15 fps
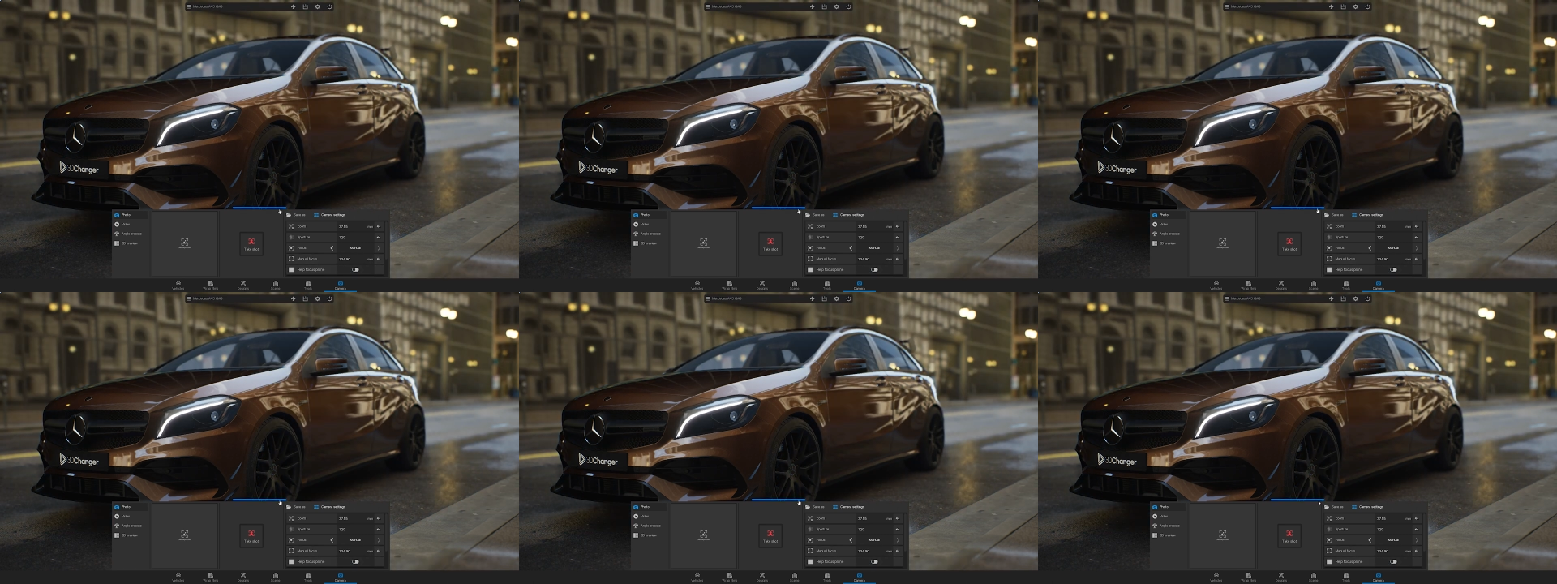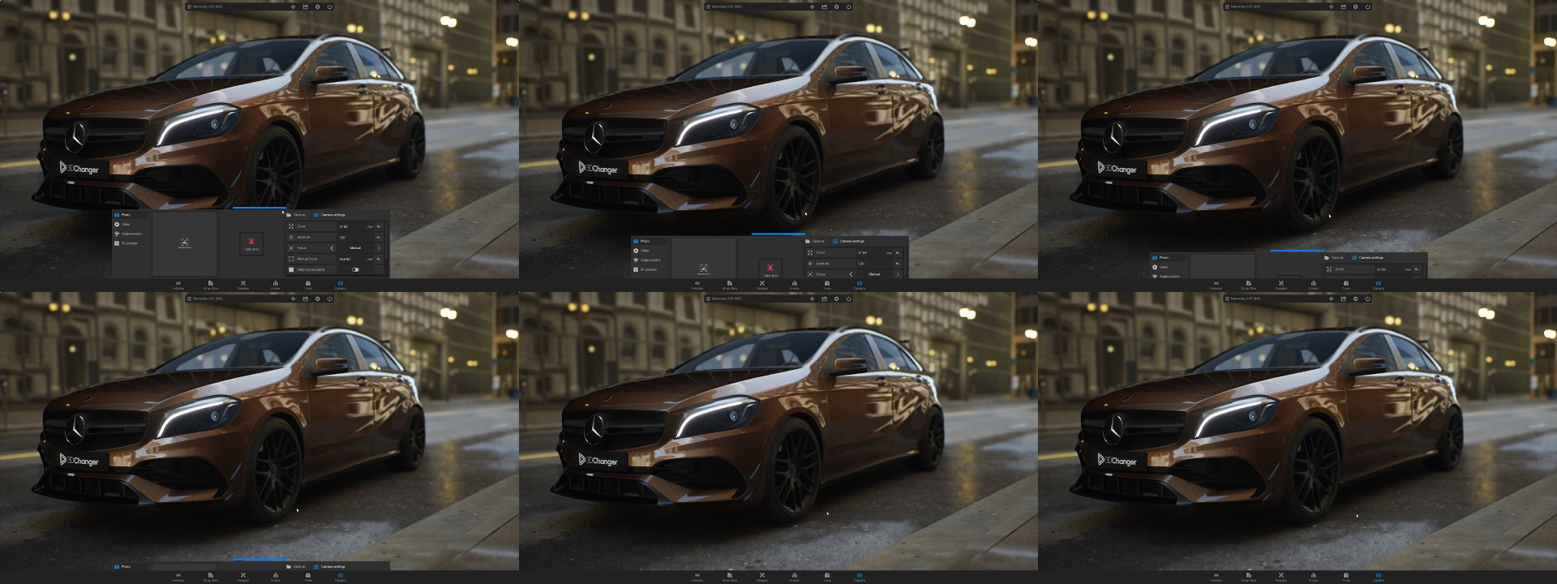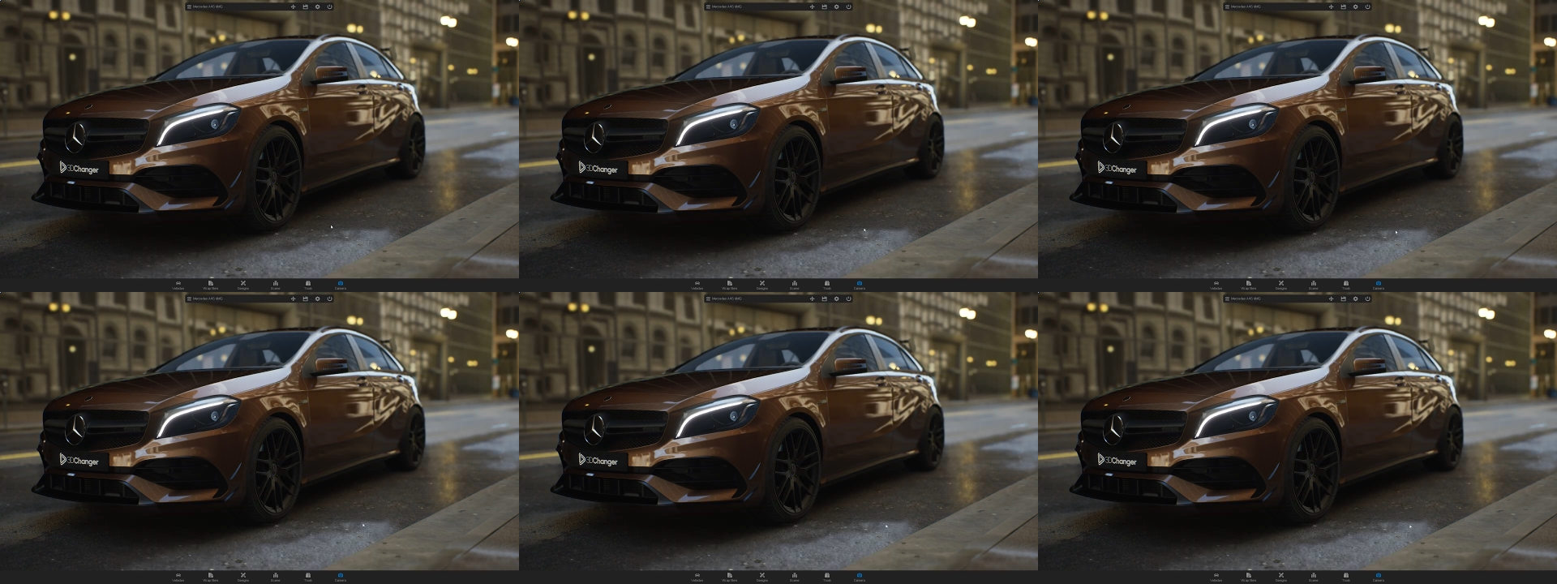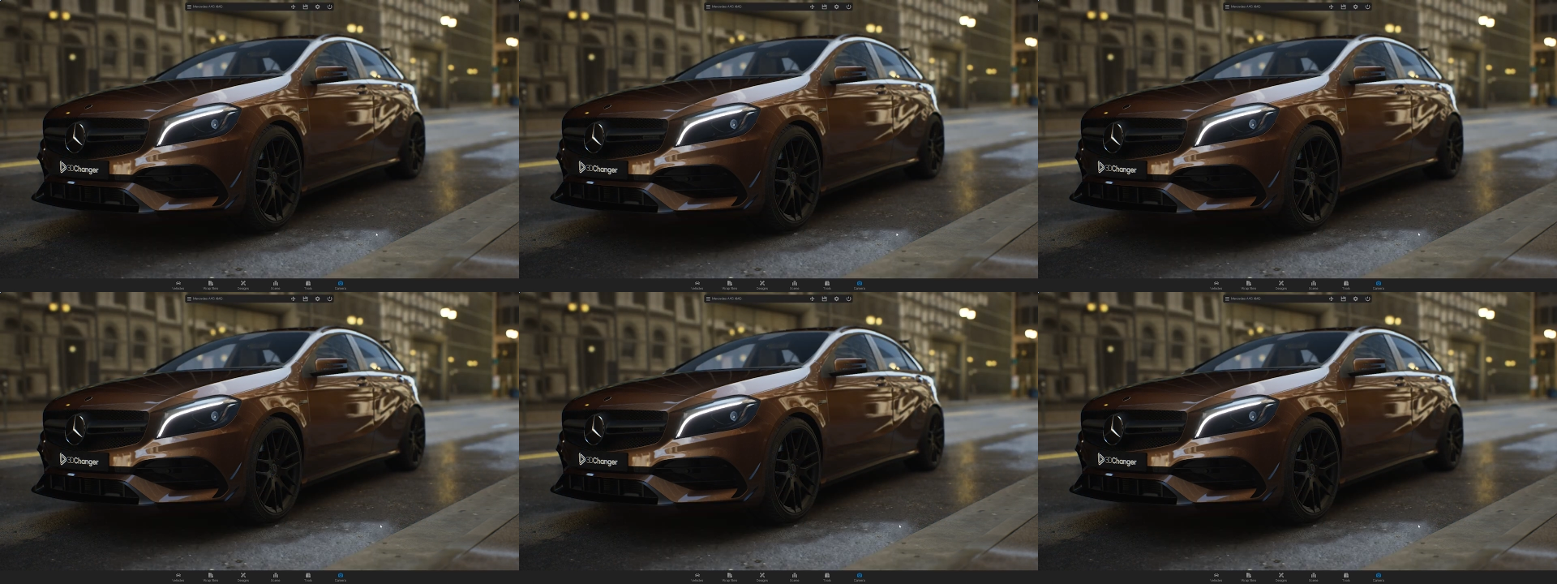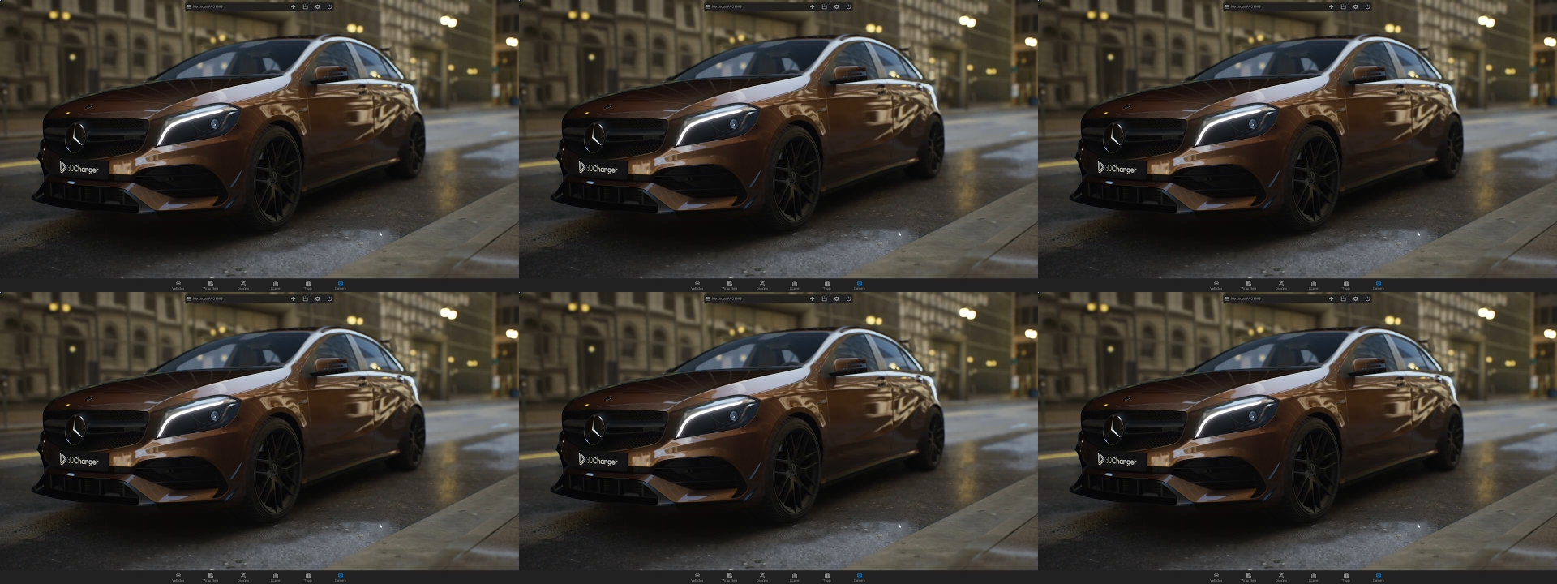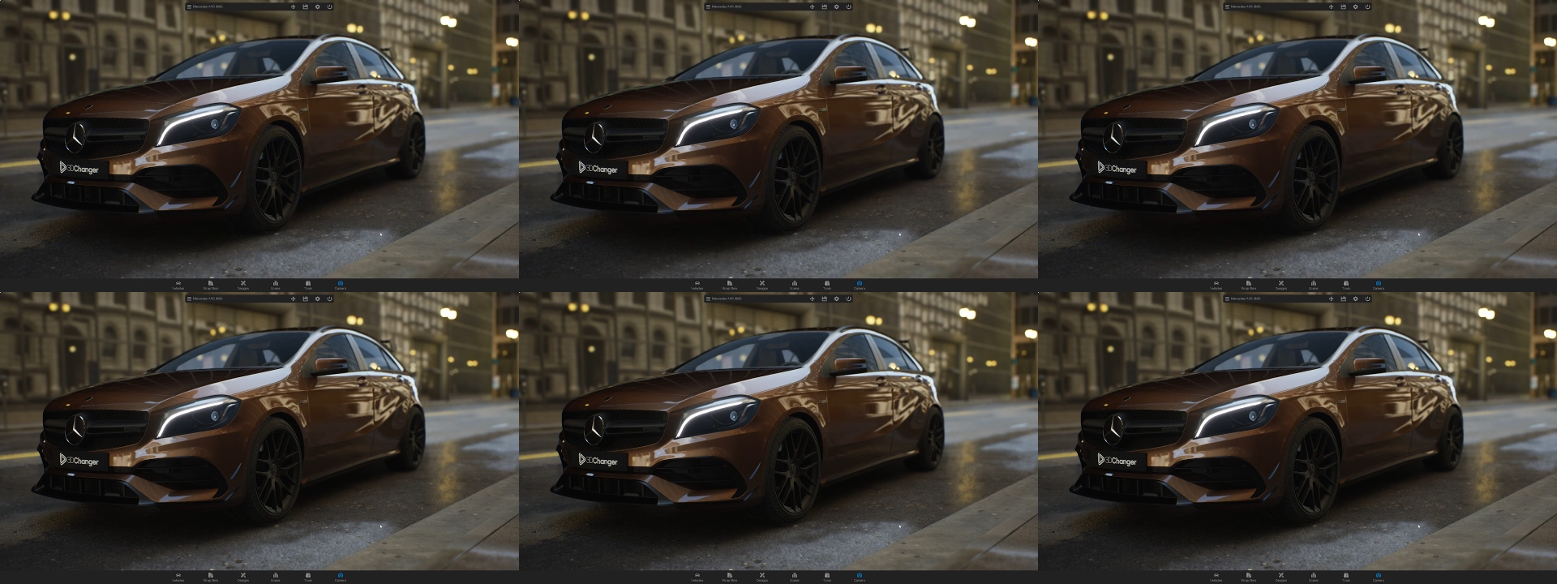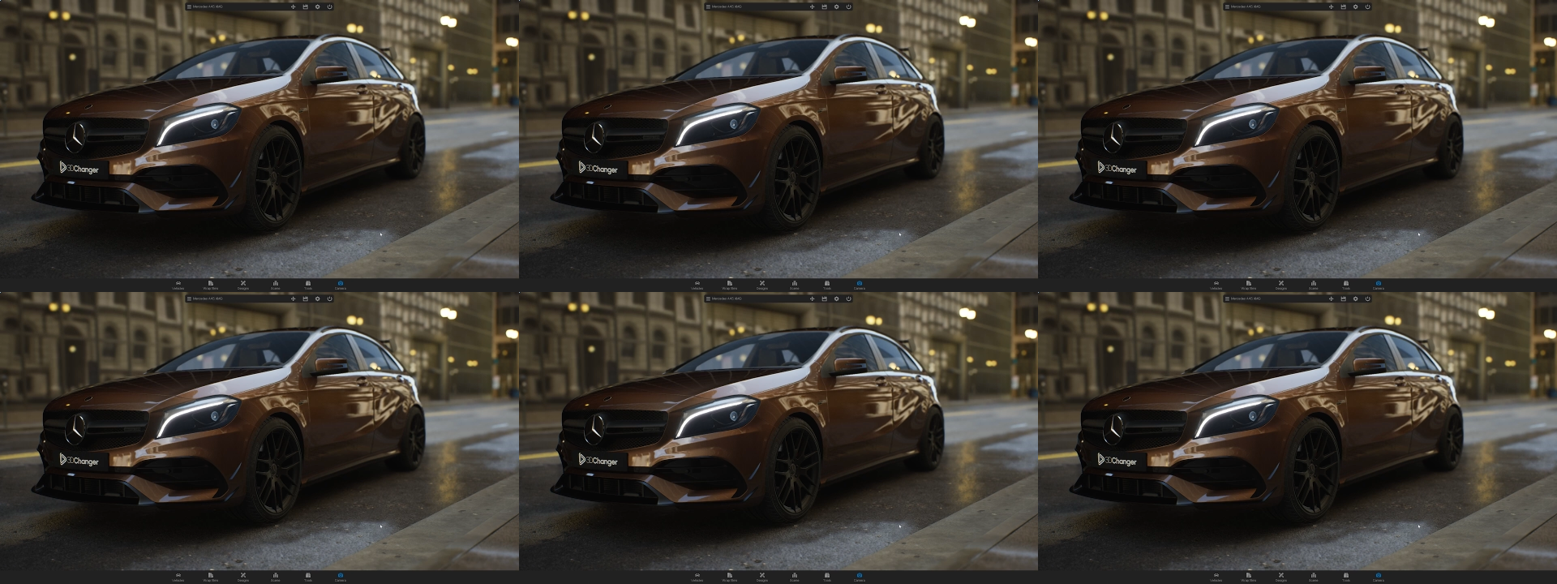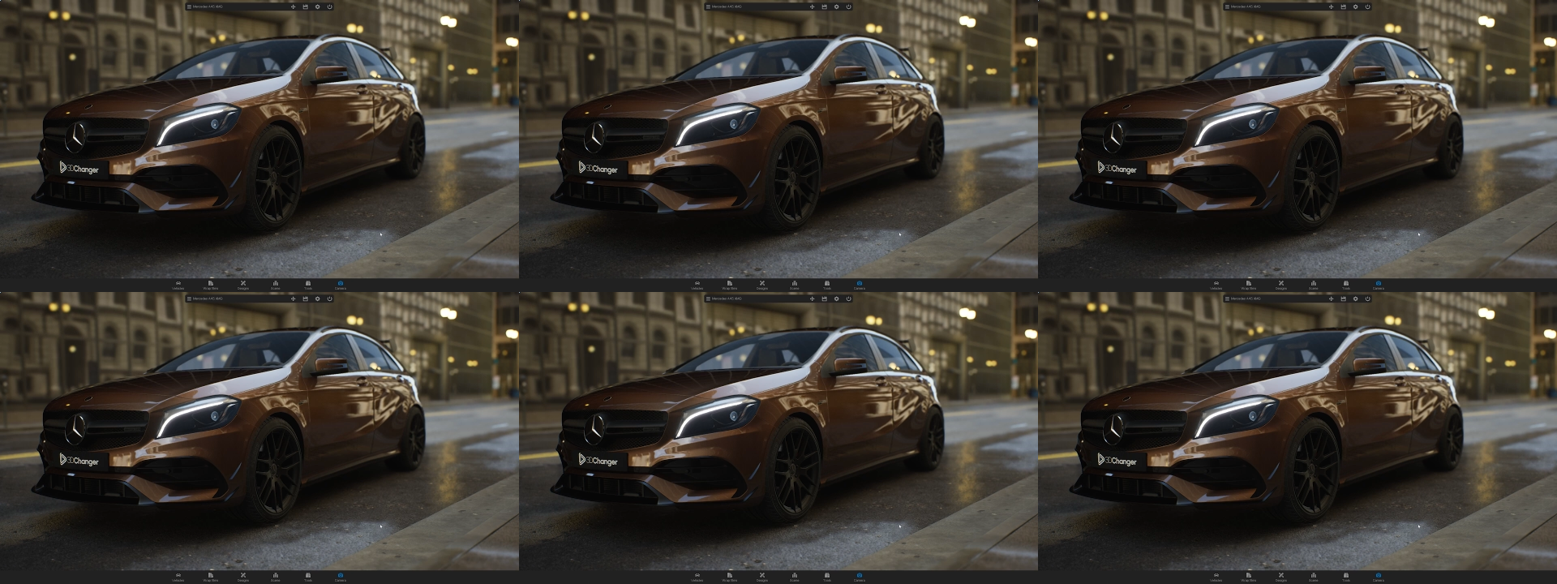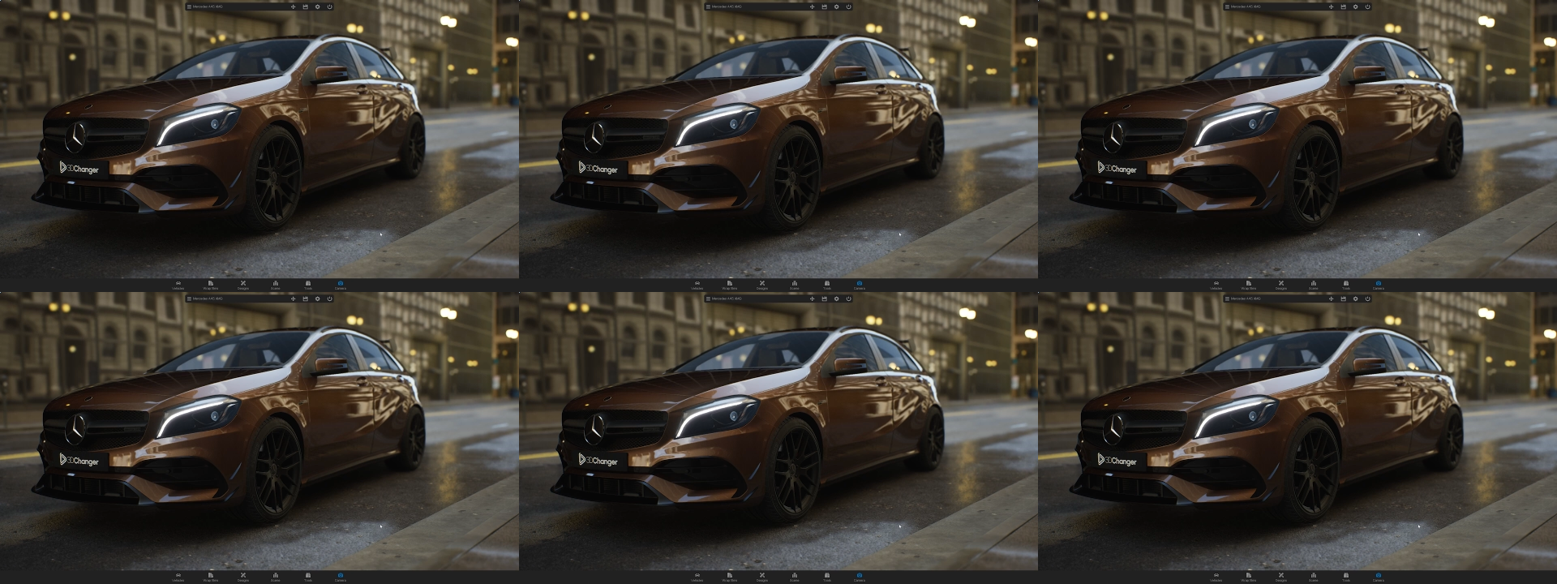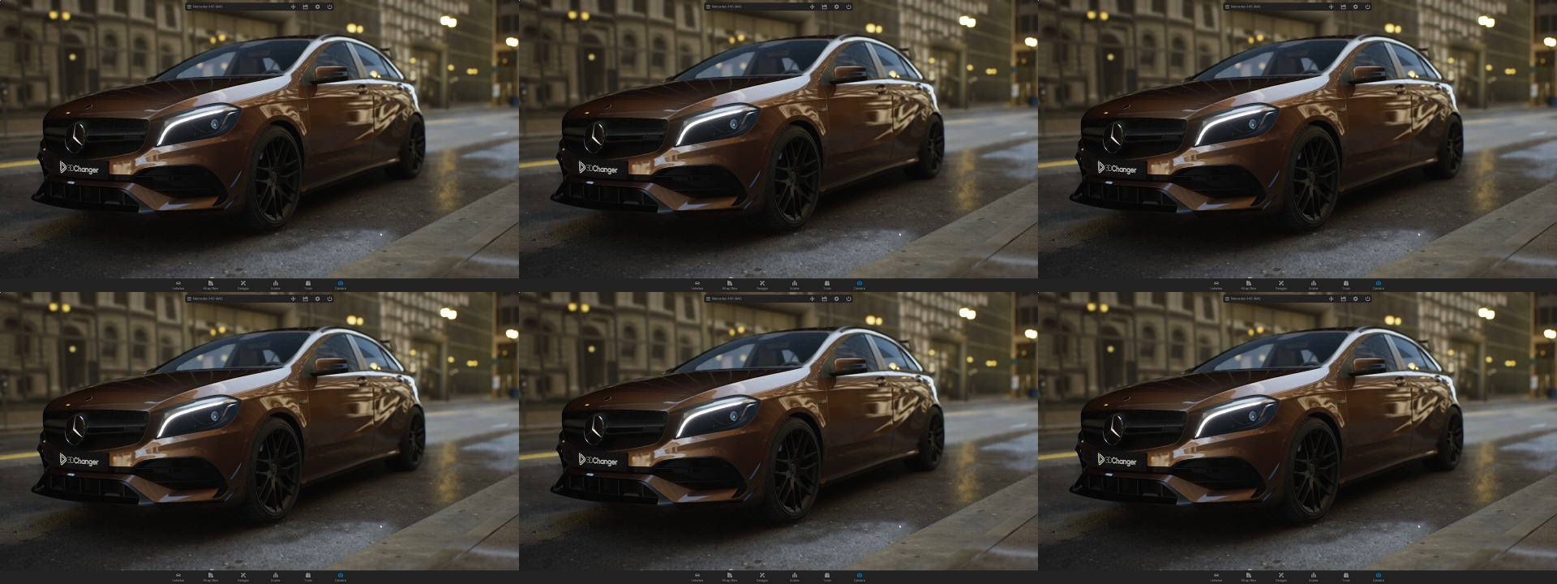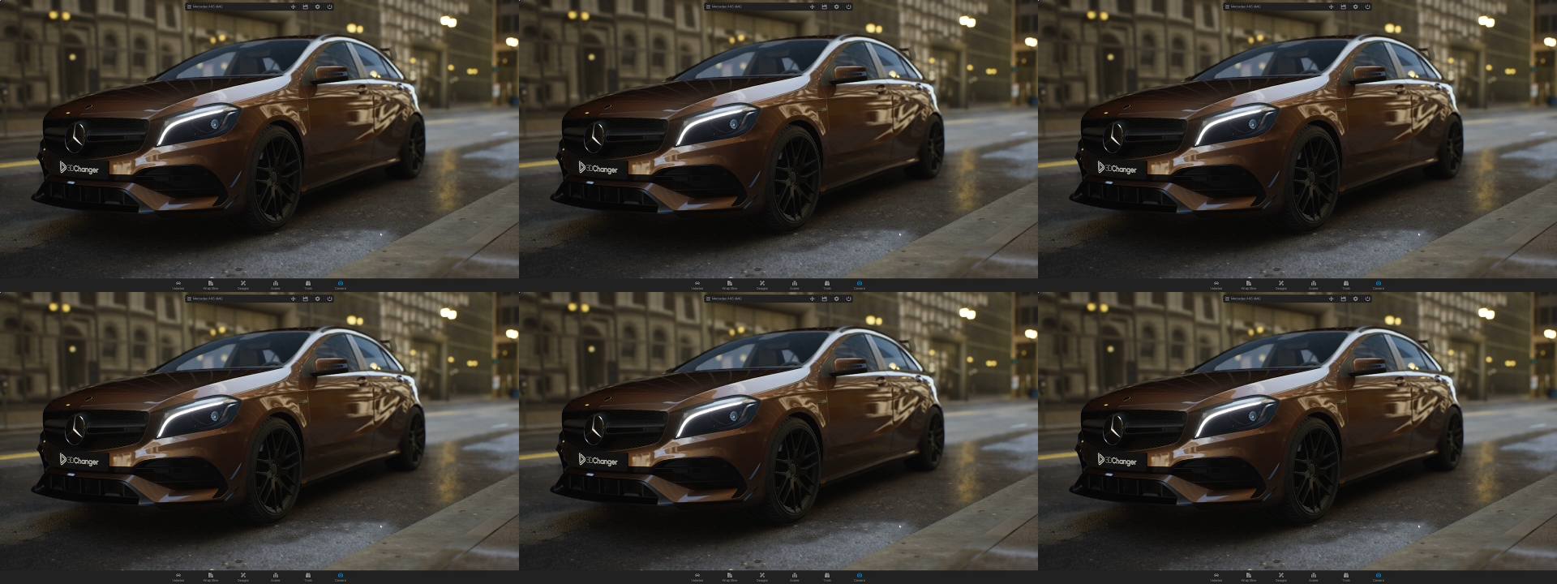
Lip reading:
No face is visible, so there are no lips to read.